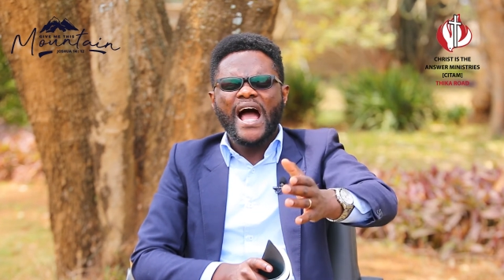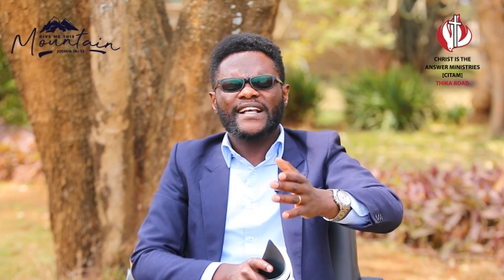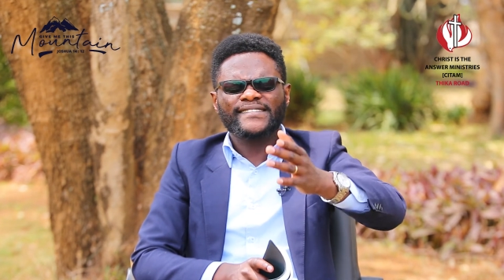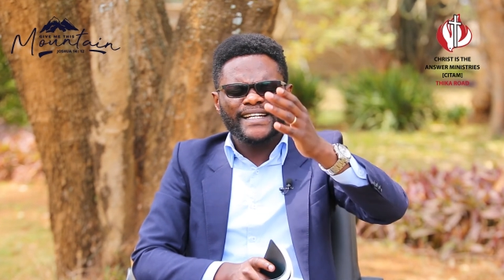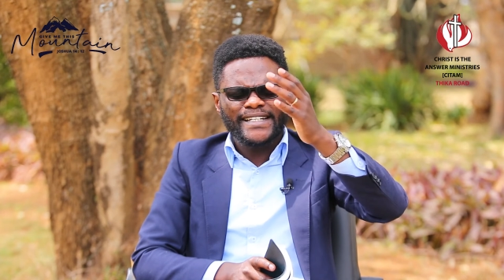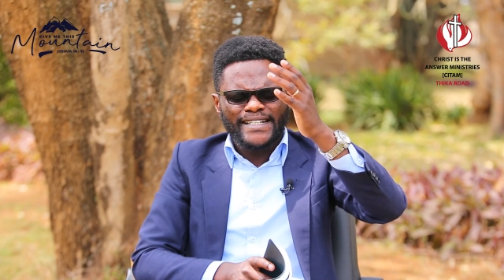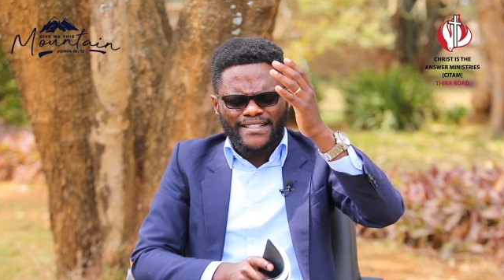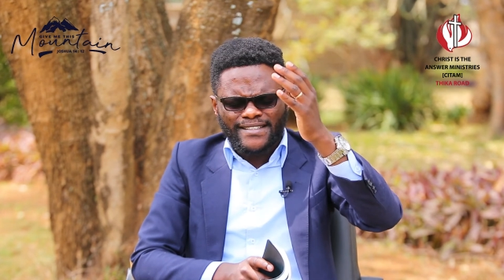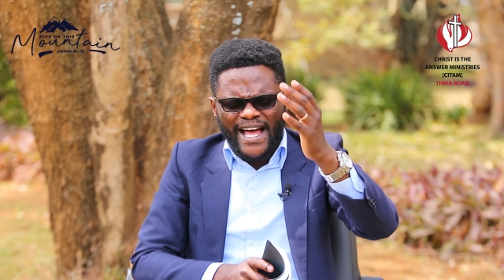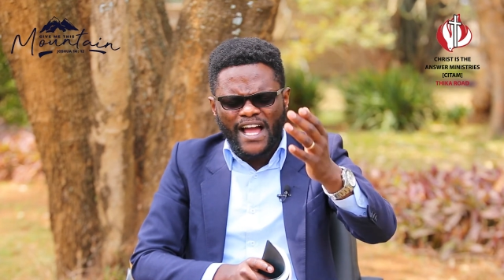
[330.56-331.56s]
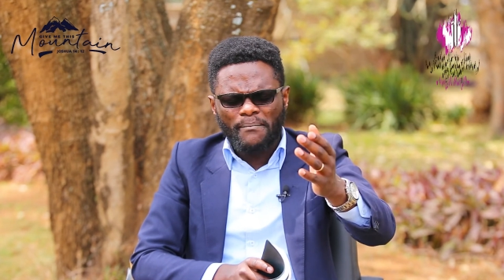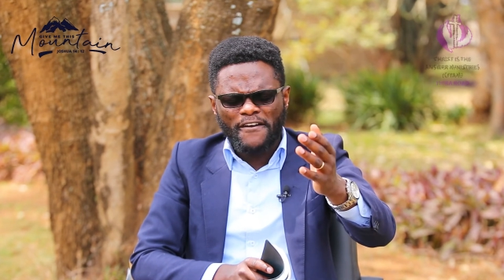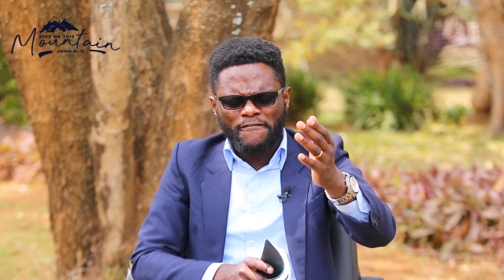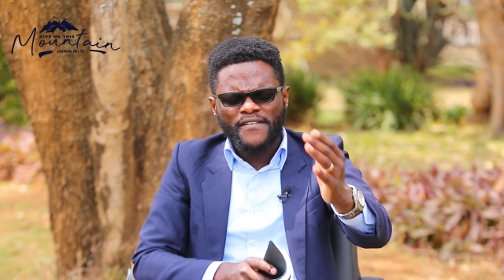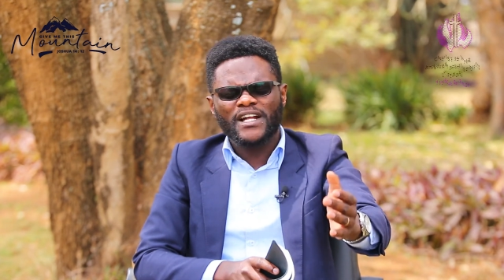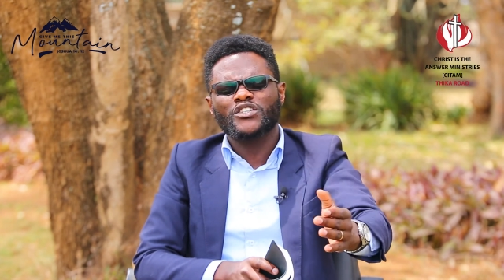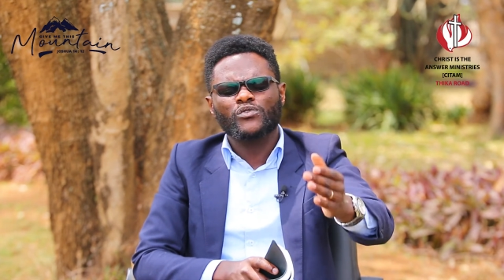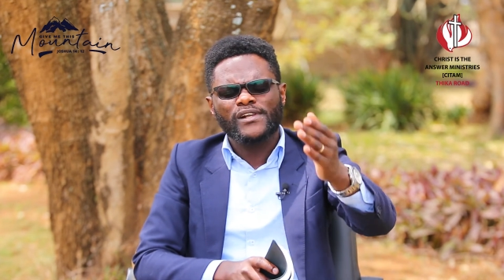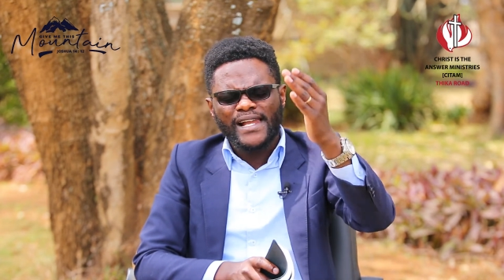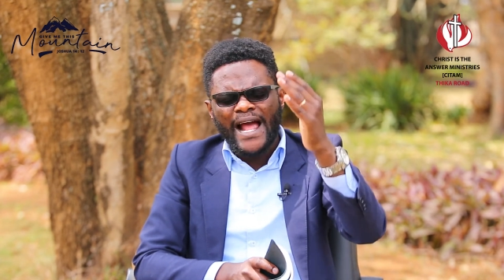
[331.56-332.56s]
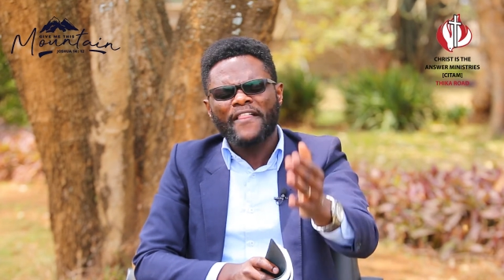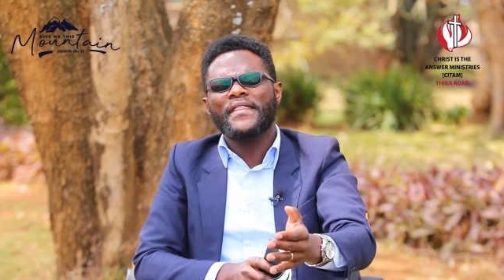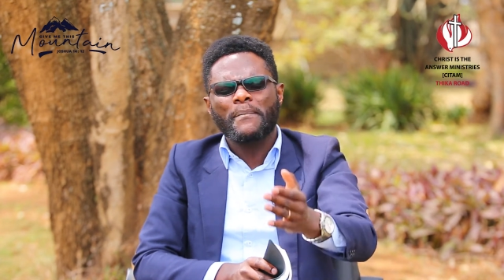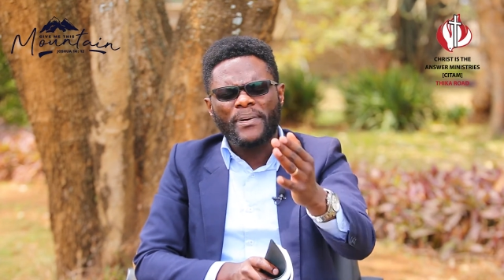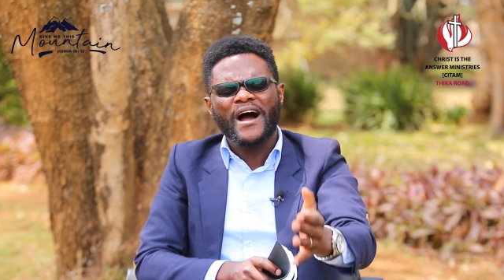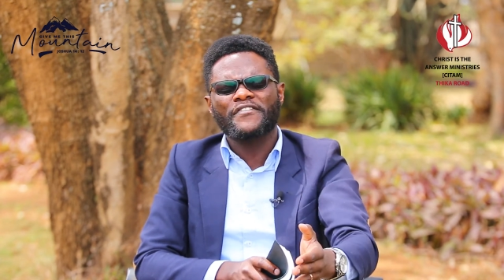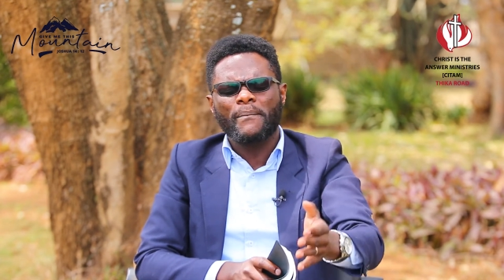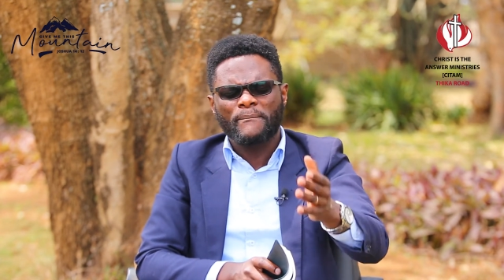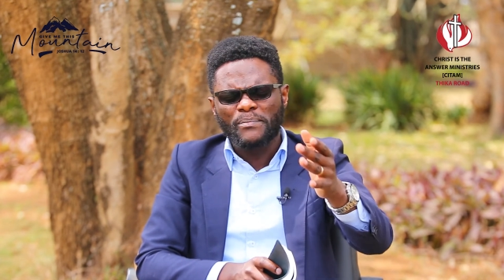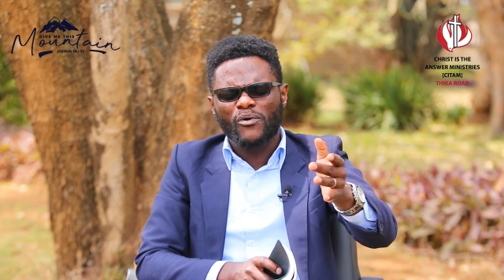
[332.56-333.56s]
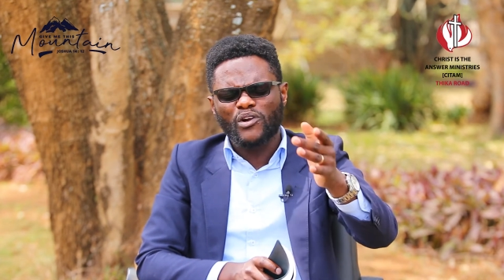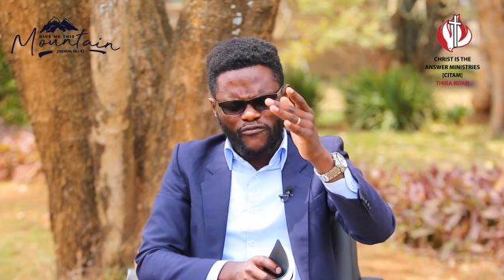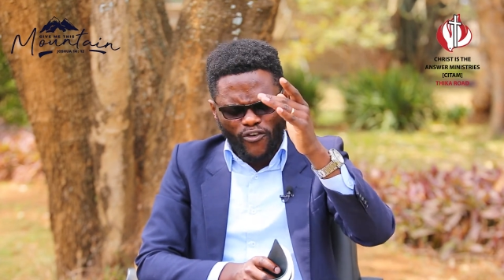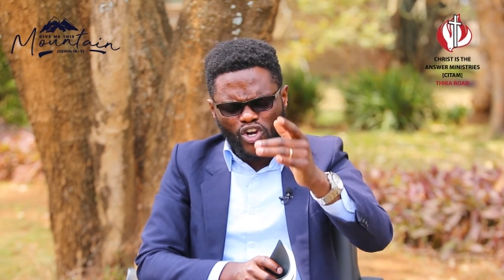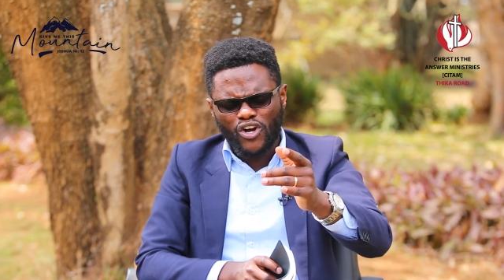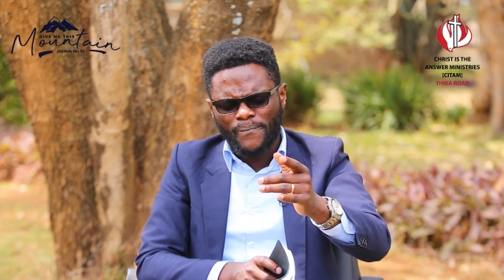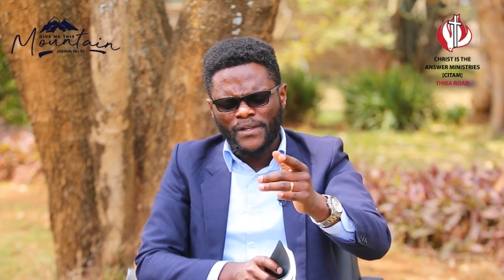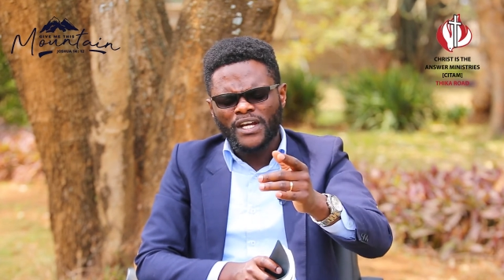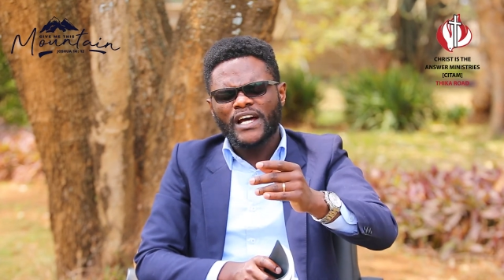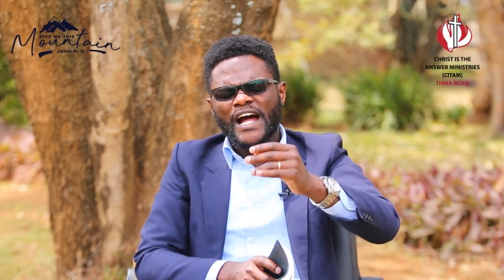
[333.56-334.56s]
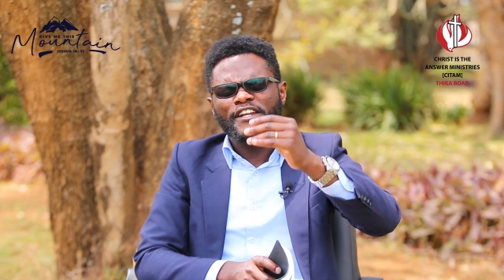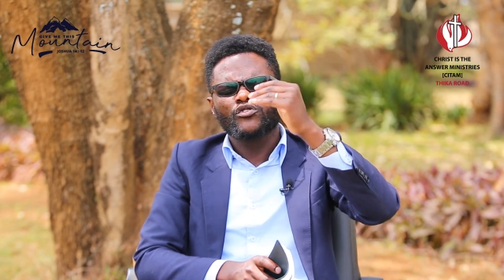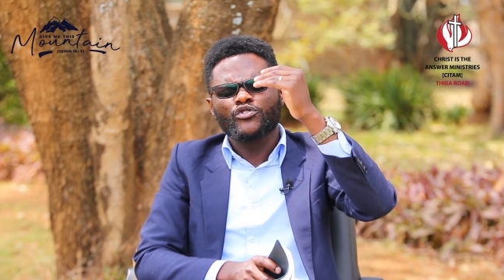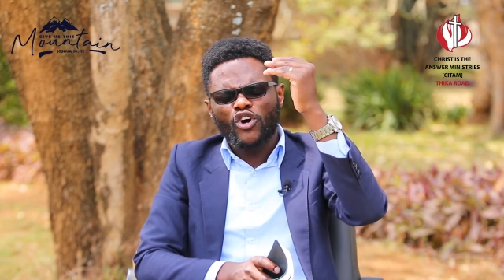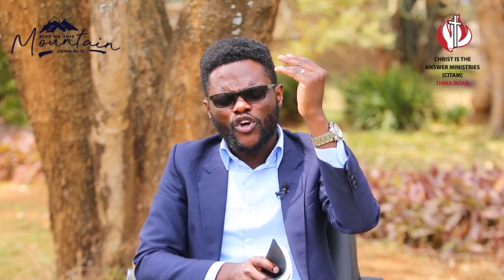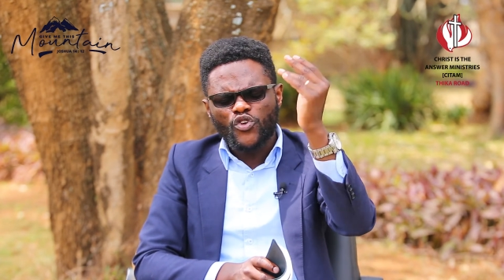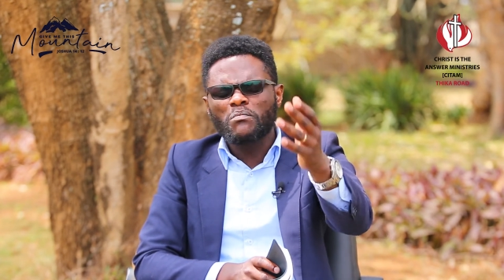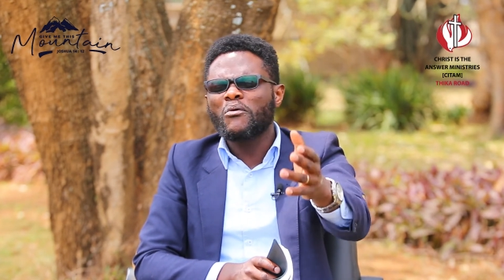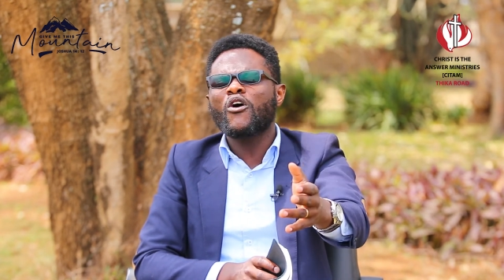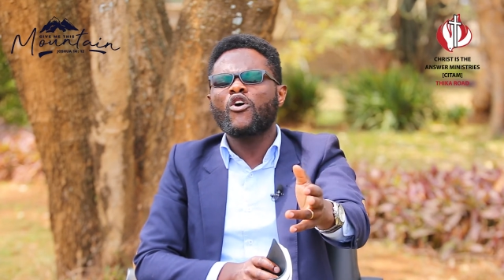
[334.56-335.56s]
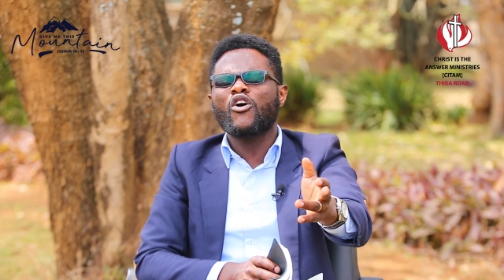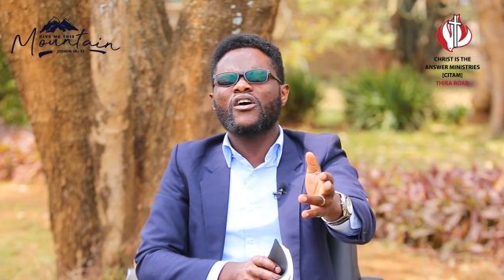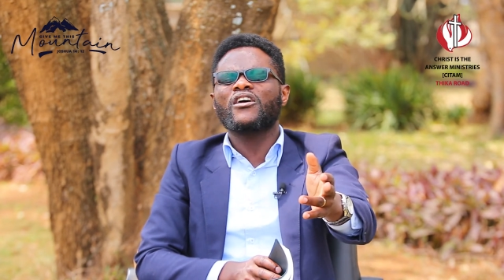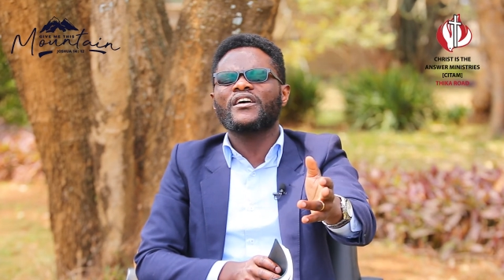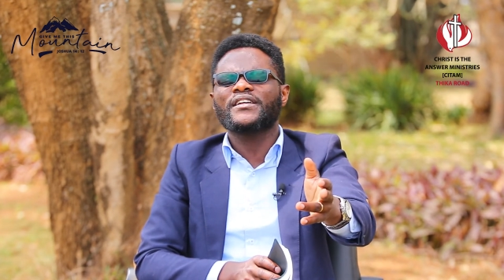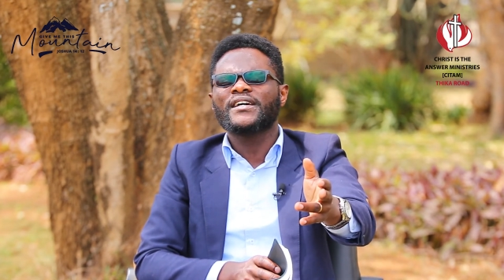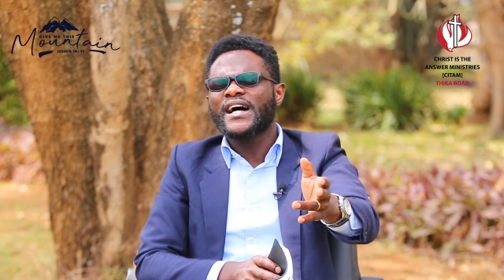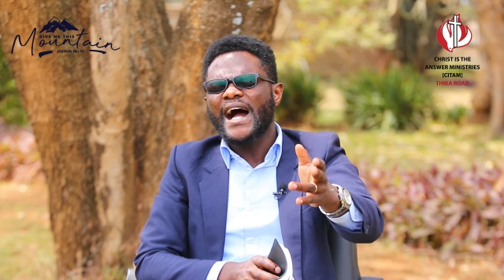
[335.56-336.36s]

As they desire, my Father, to light the path that people will follow and to know you more, oh God,